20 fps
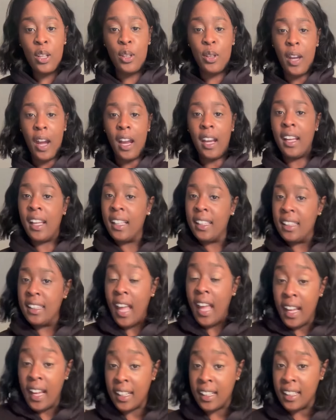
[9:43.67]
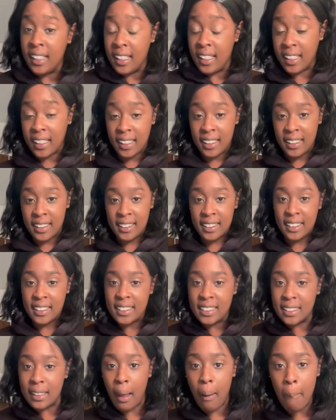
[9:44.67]
You gotta get that good, good.
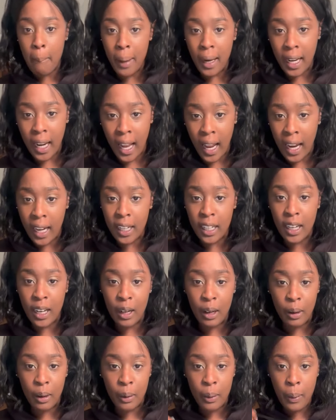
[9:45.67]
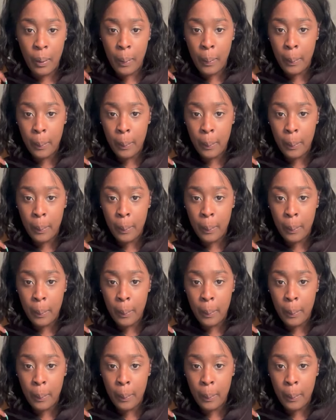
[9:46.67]
This Milano.